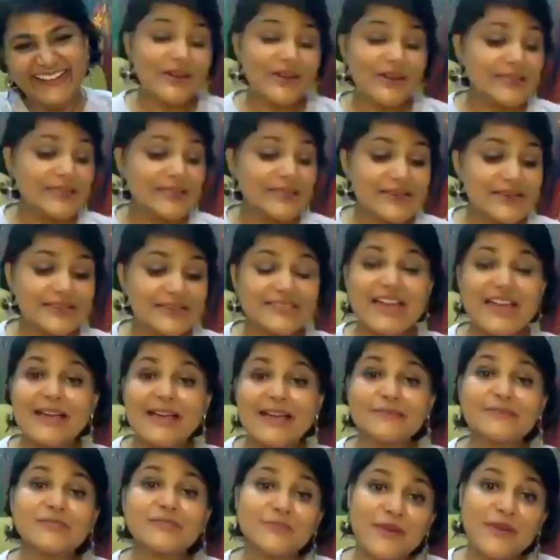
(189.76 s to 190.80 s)
these times,
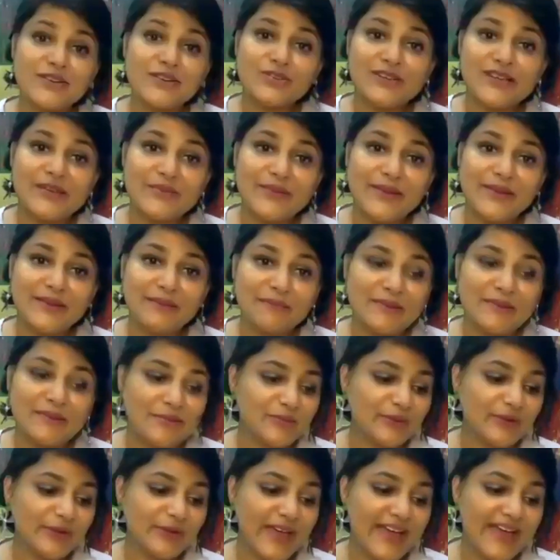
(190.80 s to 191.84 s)
especially when people
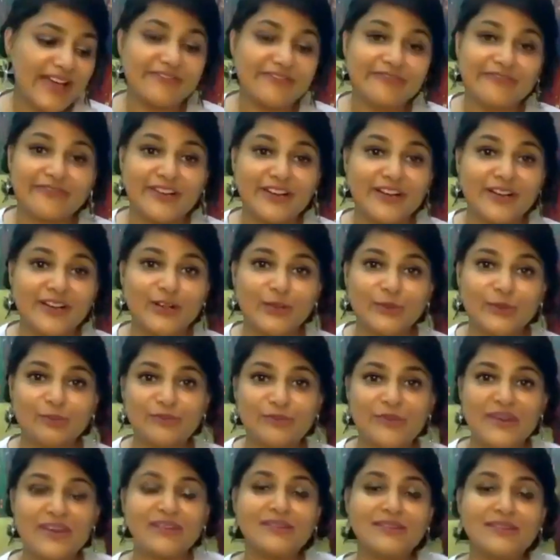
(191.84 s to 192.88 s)
have
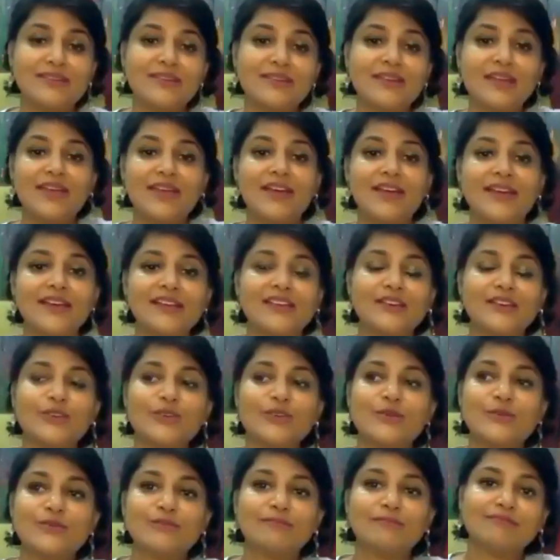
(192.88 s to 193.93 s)
been,
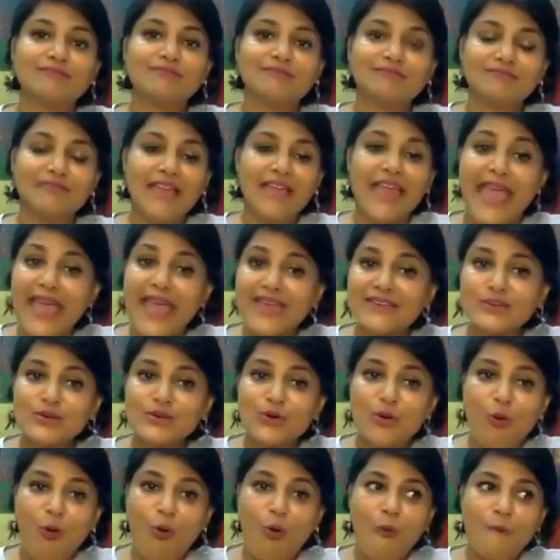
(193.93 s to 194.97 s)
at
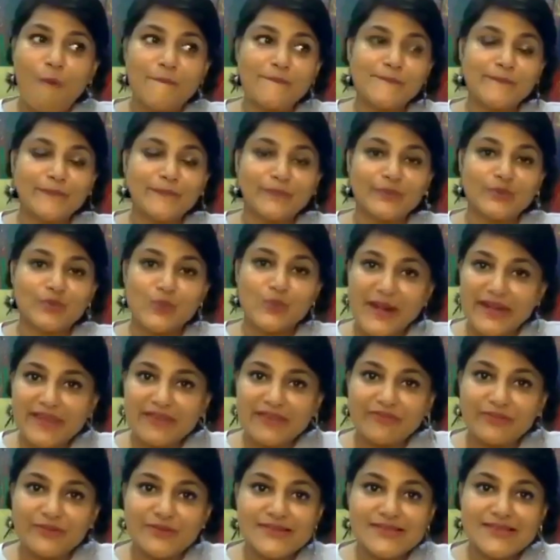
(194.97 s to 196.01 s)
home
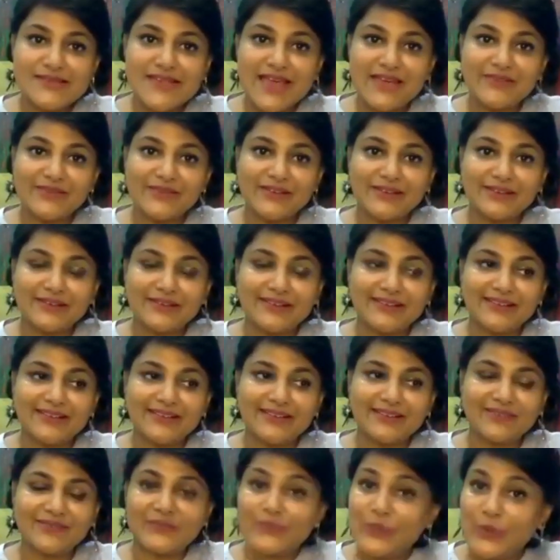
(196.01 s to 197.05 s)
24/7
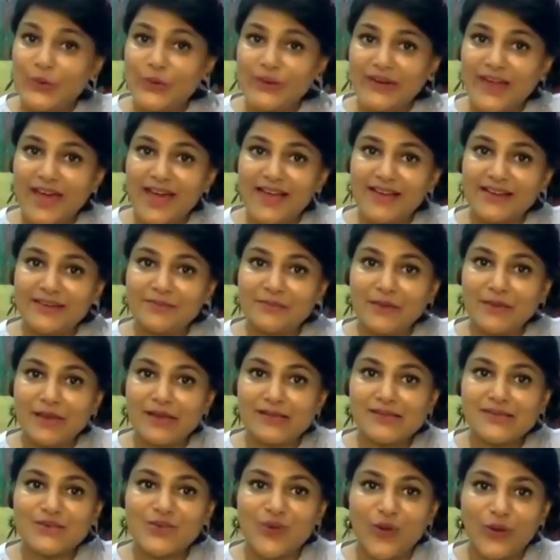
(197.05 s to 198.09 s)
for 9
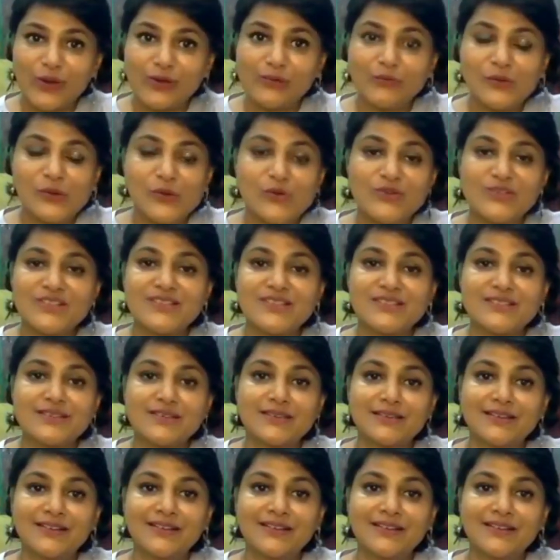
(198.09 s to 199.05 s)
months almost,